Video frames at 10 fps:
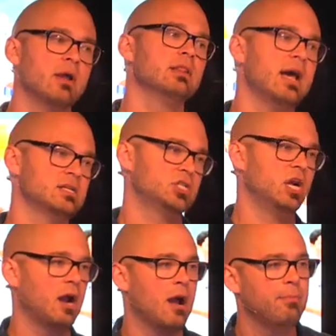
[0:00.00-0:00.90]
last
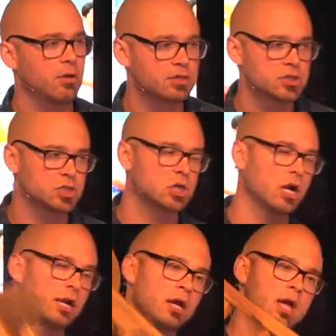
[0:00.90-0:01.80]
chair up onto the
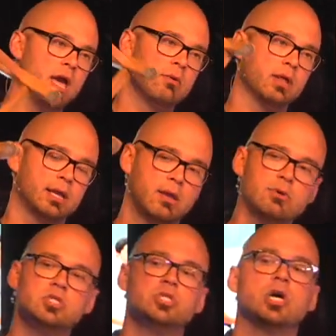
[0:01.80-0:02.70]
truck, and we're like, can we
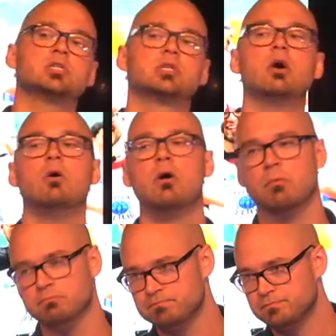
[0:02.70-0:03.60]
just go home?
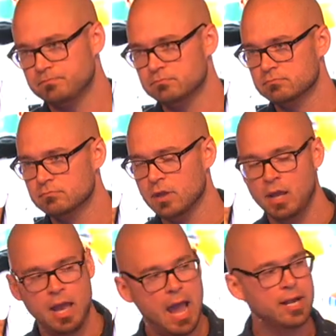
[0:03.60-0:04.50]

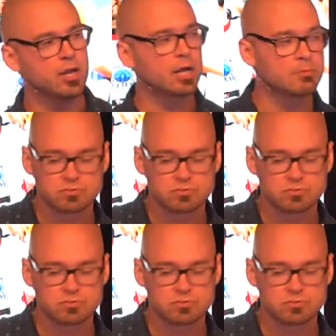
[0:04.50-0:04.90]
And here comes